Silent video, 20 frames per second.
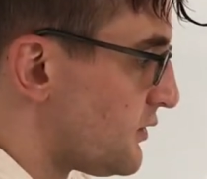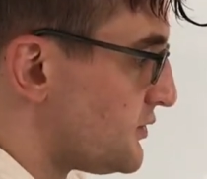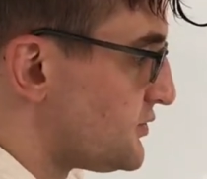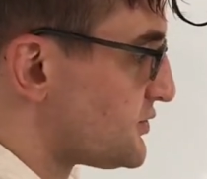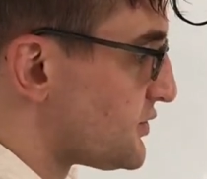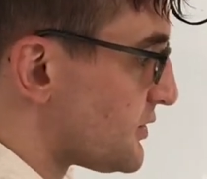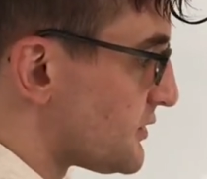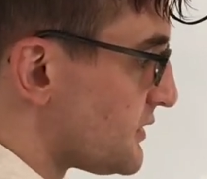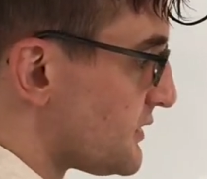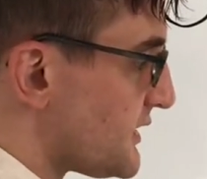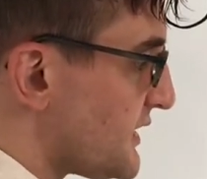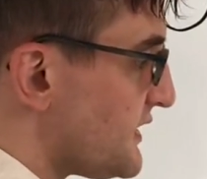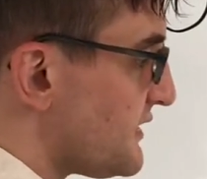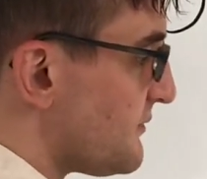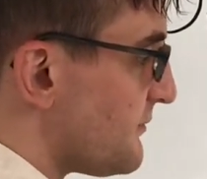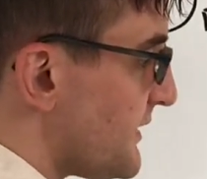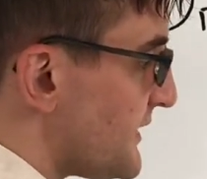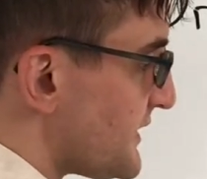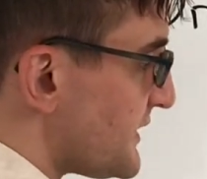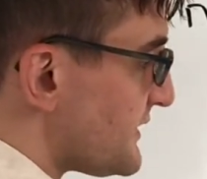
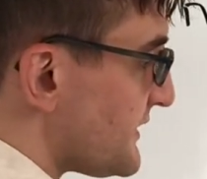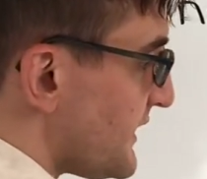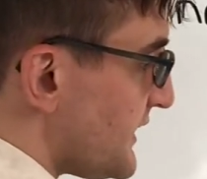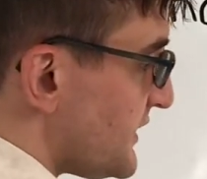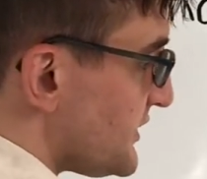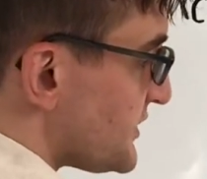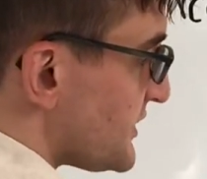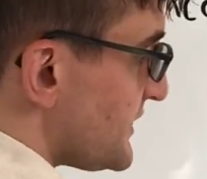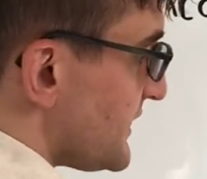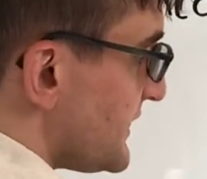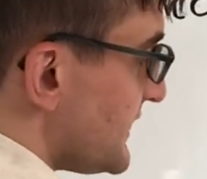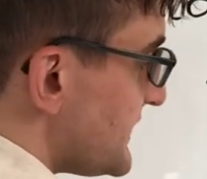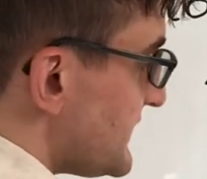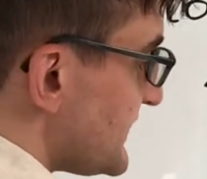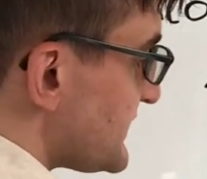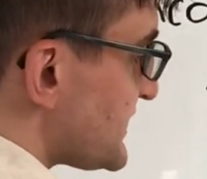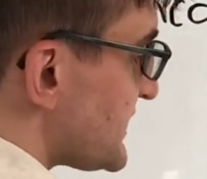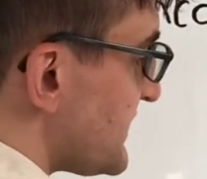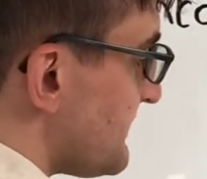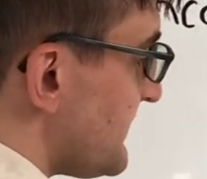journaling, meditation, in
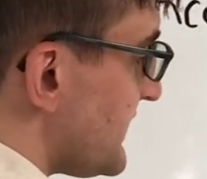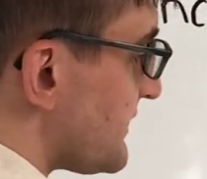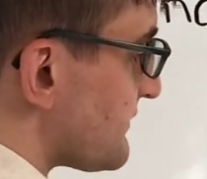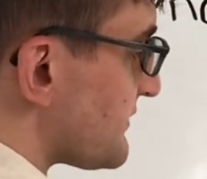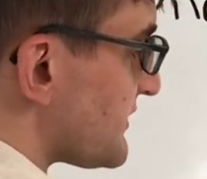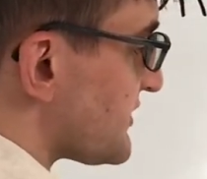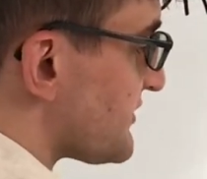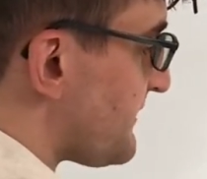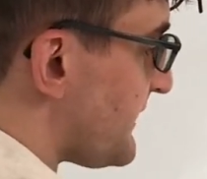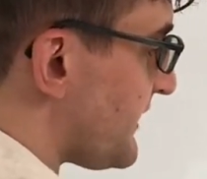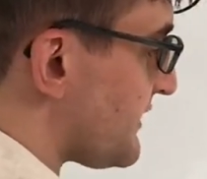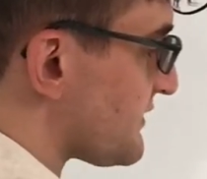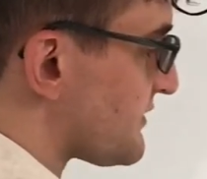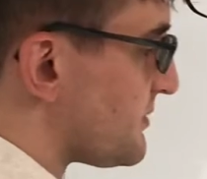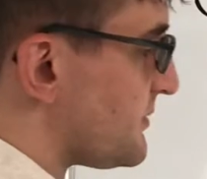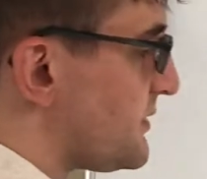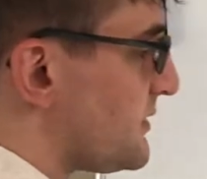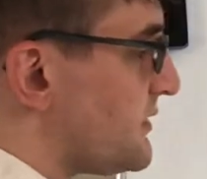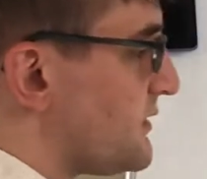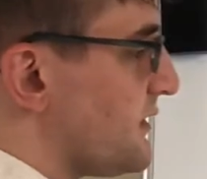addition to being
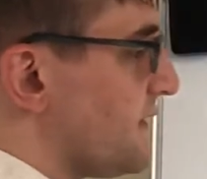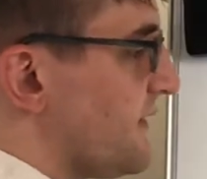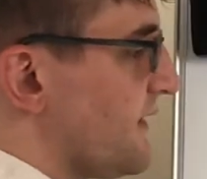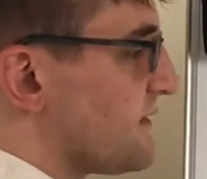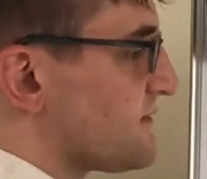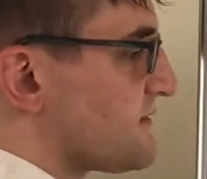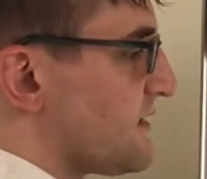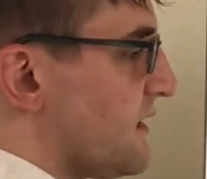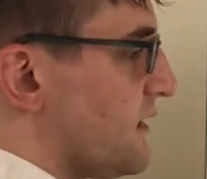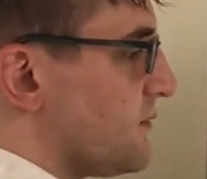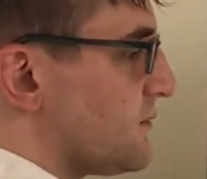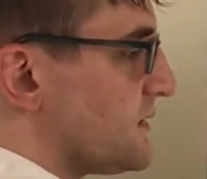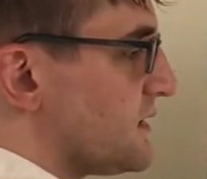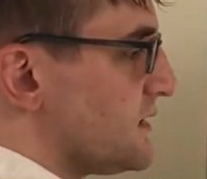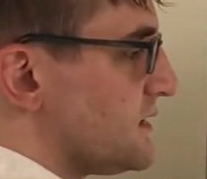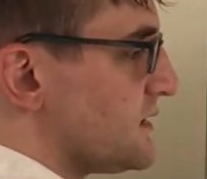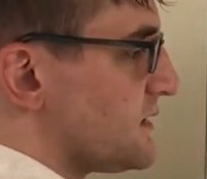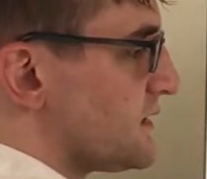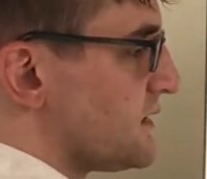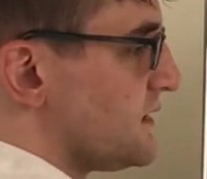responsible. And that's how
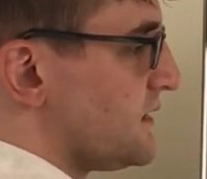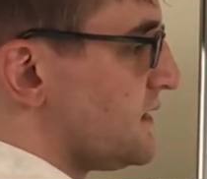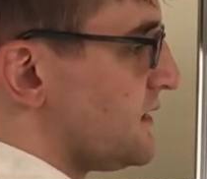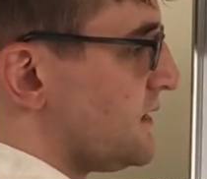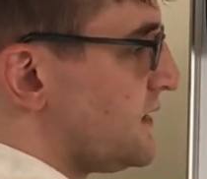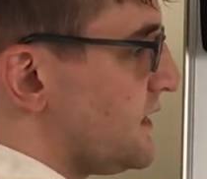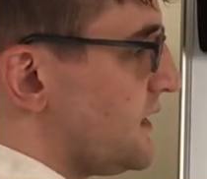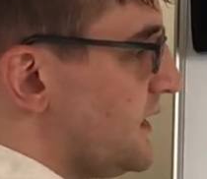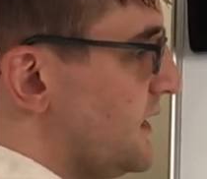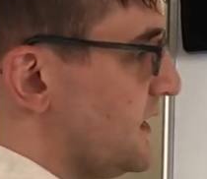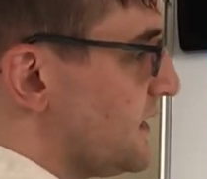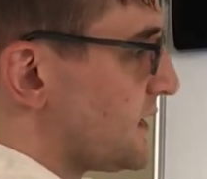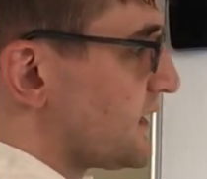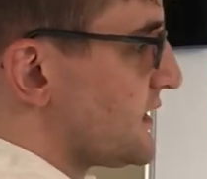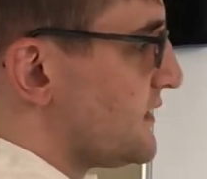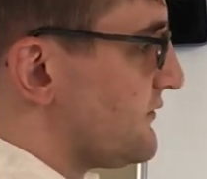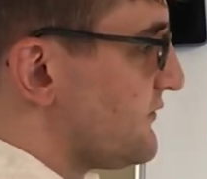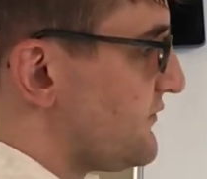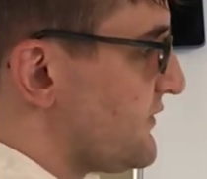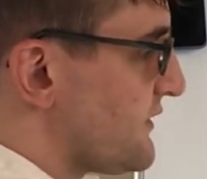we
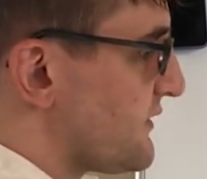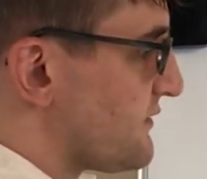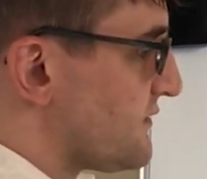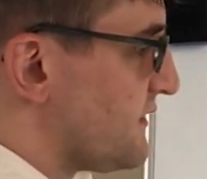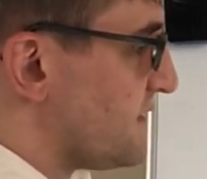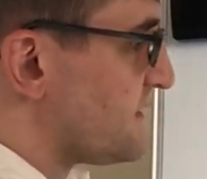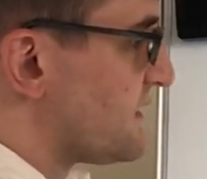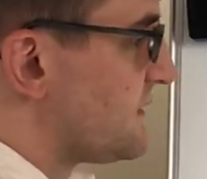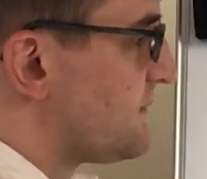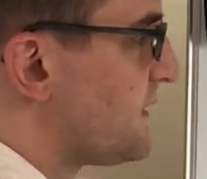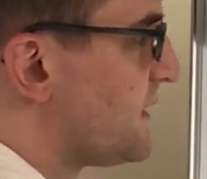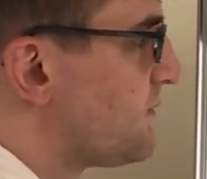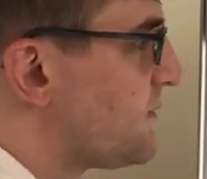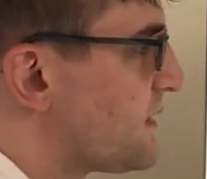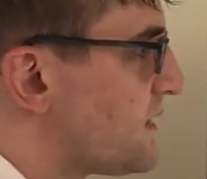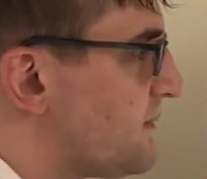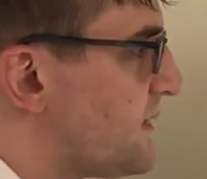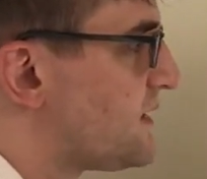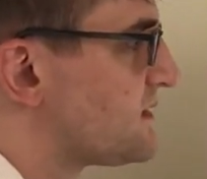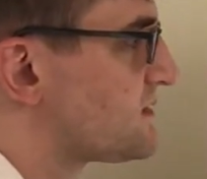can fix this. And
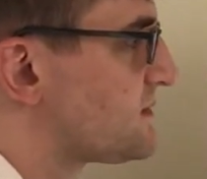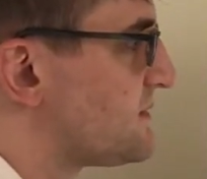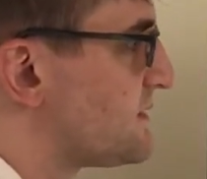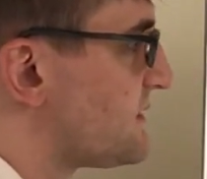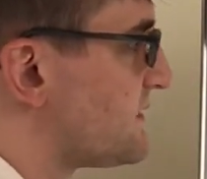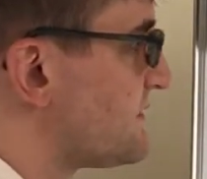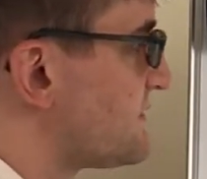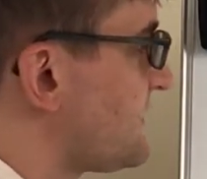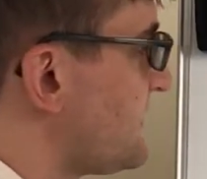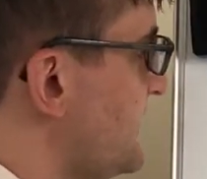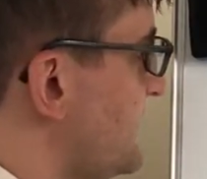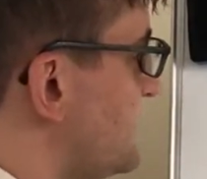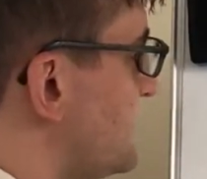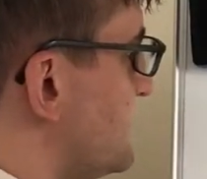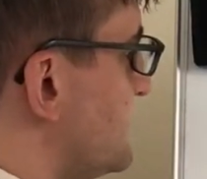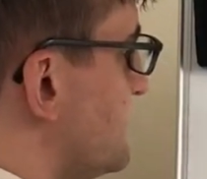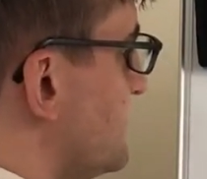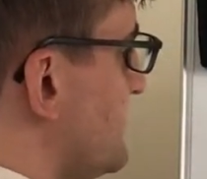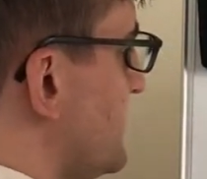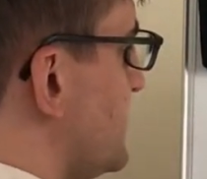what I'm ultimately saying
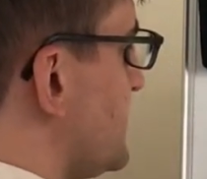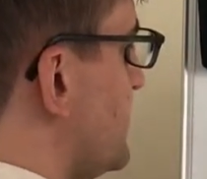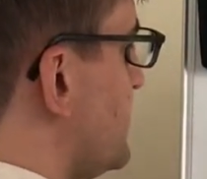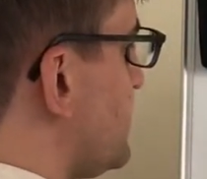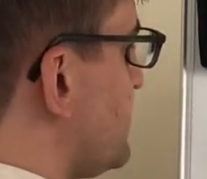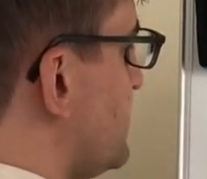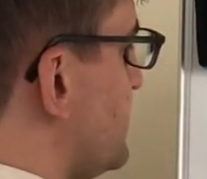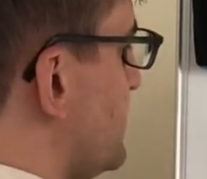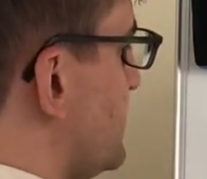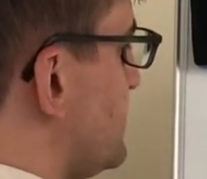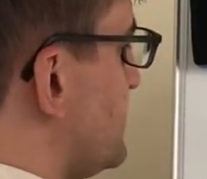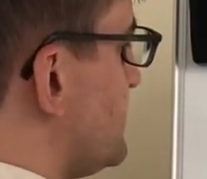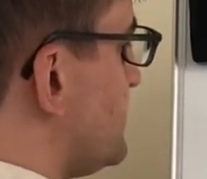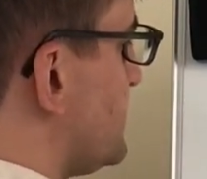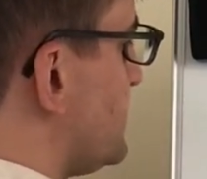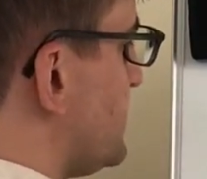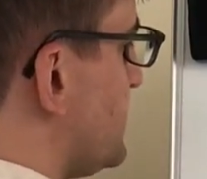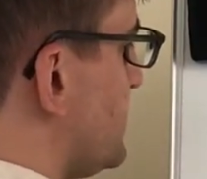is, look, here's you.